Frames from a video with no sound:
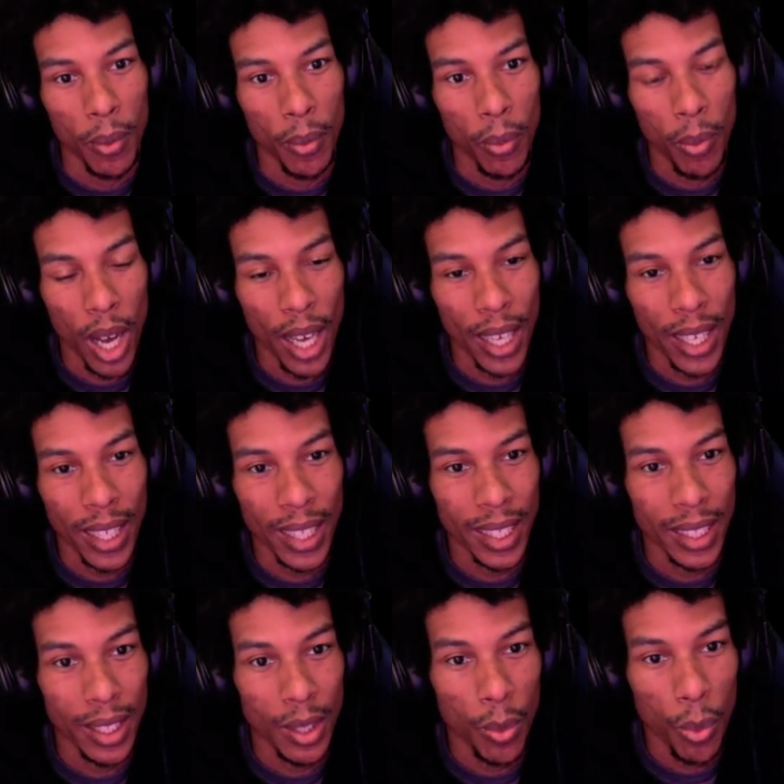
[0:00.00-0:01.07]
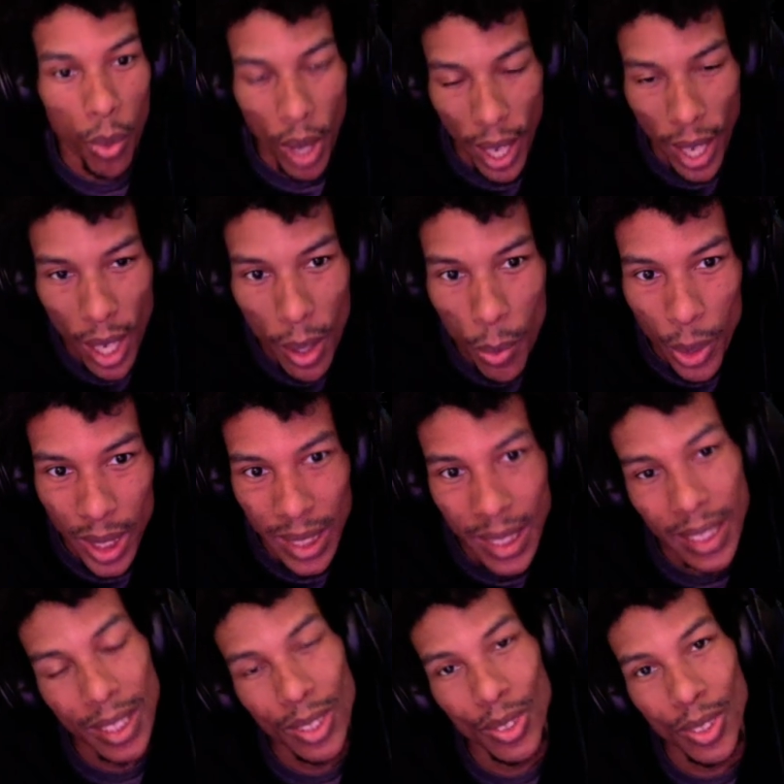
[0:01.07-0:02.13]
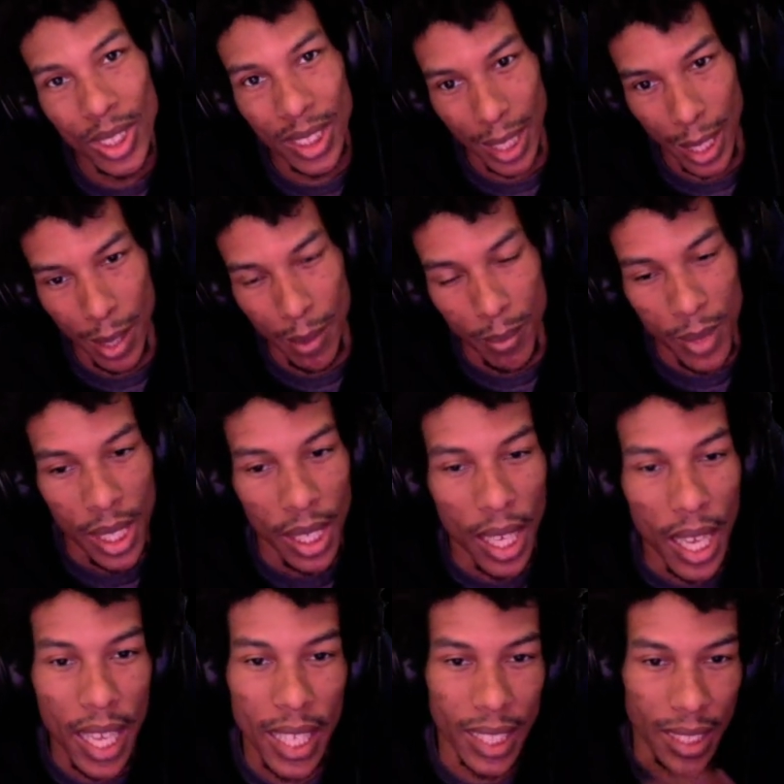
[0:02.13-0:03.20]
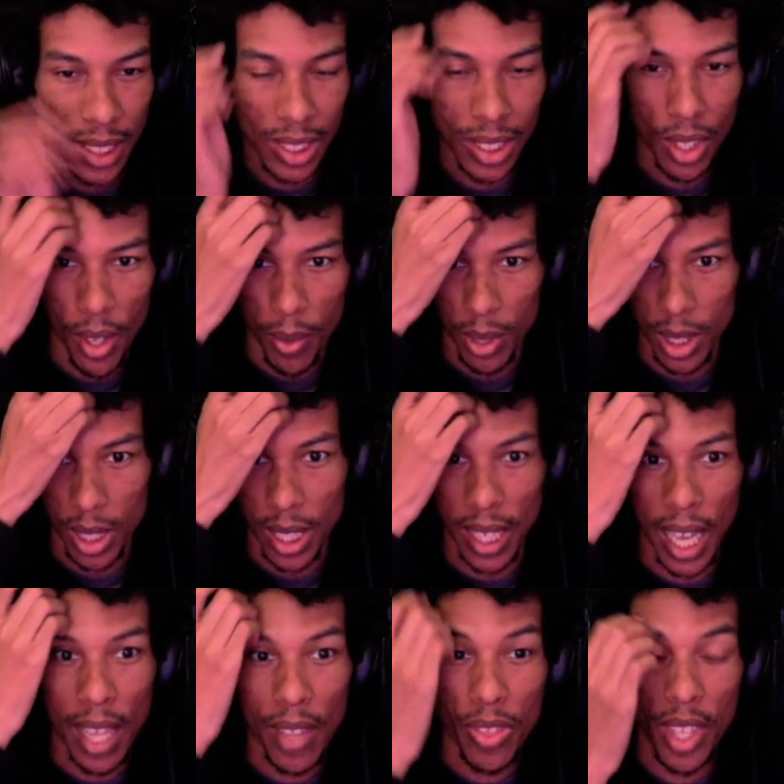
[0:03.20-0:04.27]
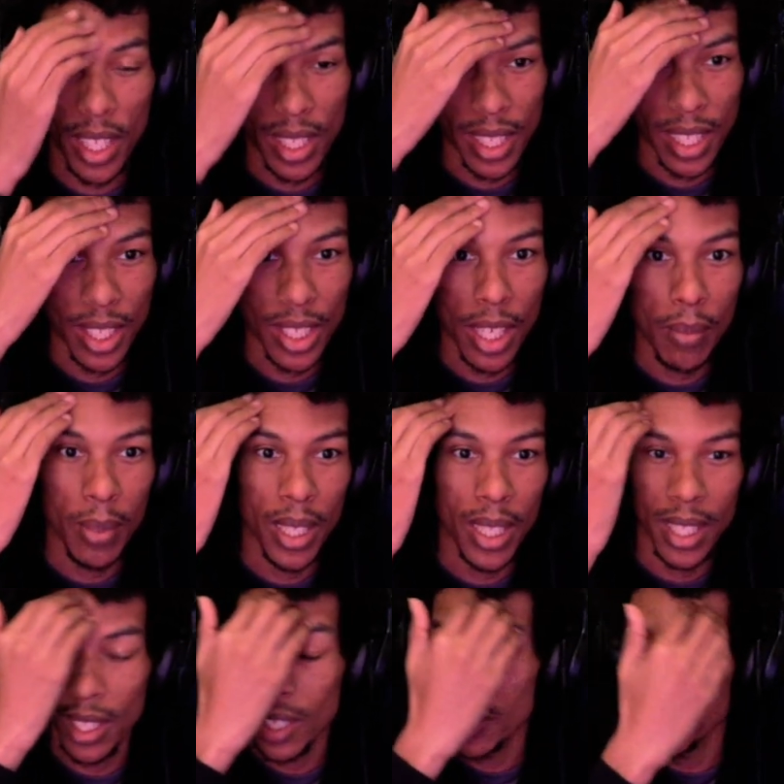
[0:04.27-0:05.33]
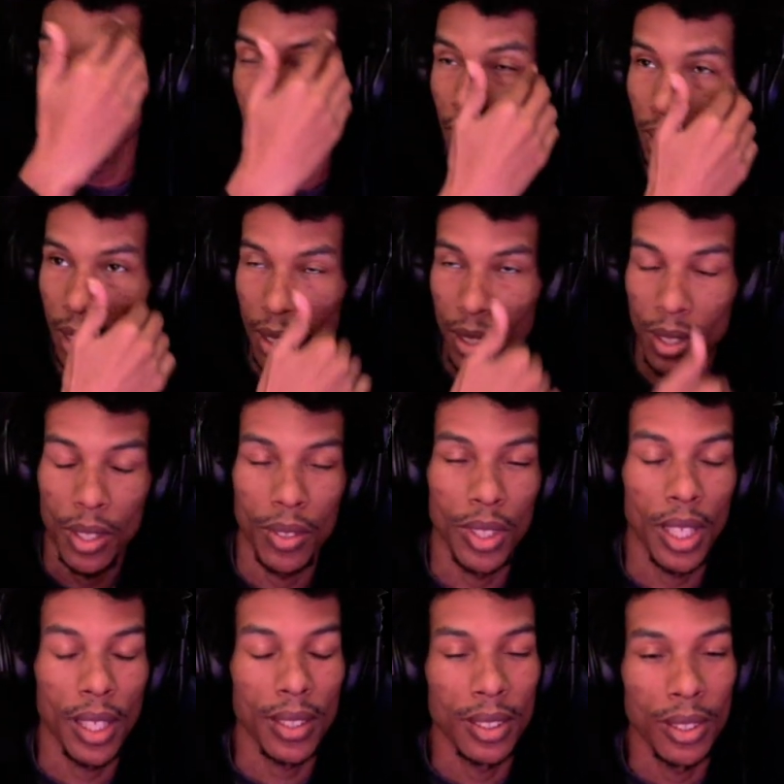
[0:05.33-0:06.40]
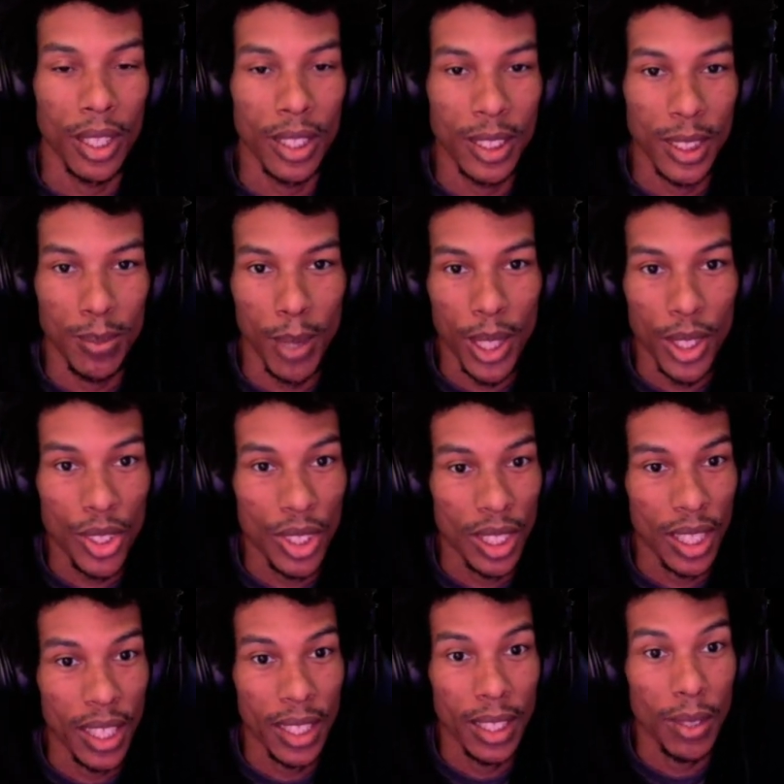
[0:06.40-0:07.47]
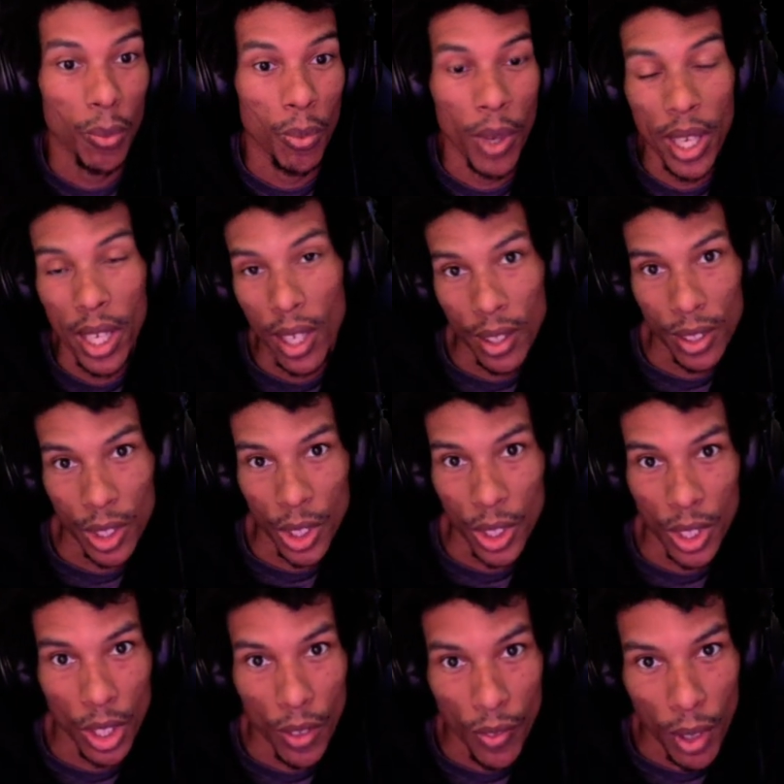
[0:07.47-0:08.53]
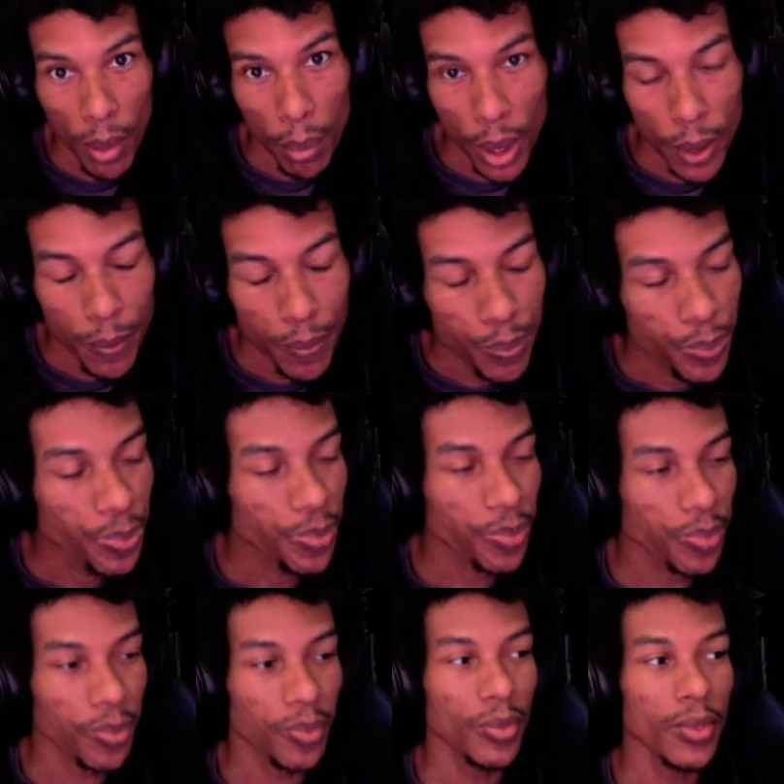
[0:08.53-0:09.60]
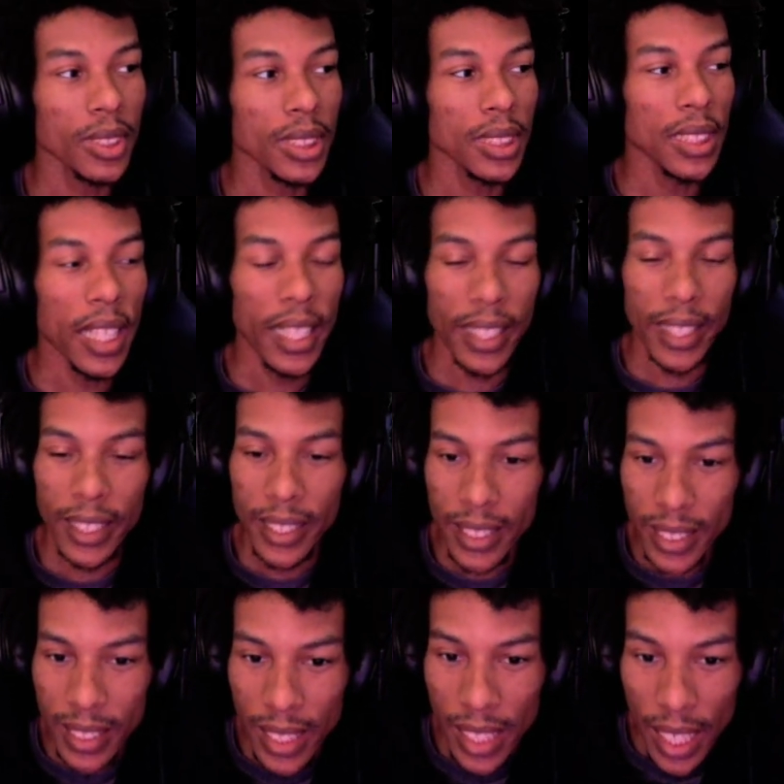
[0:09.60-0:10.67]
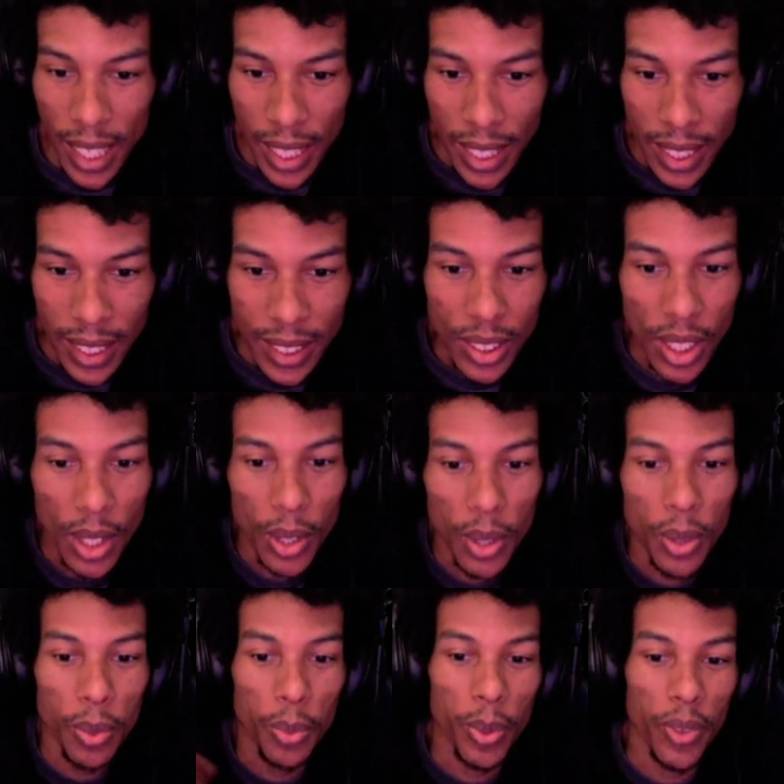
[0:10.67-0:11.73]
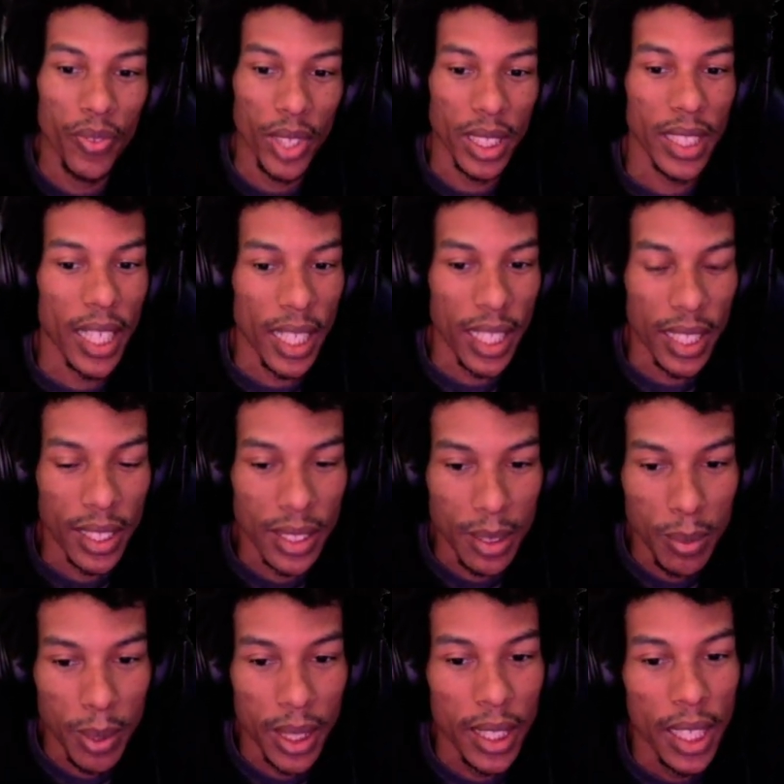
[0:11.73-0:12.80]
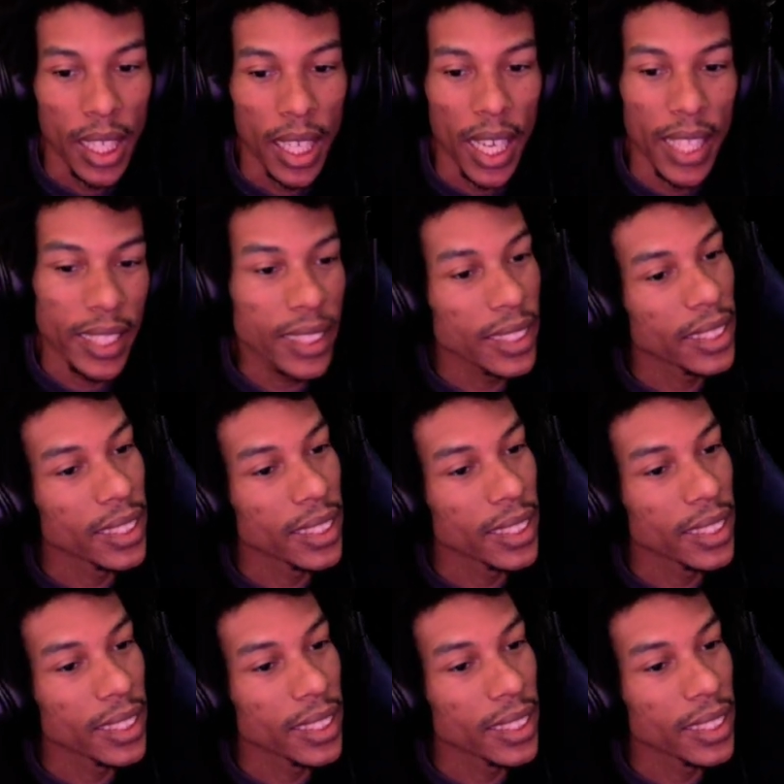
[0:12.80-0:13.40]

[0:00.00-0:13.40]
WoW wouldn't do the same. And so they were like, I think that y'all may get y'all's next expansion like way earlier than November. And so we finally got an announcement, and this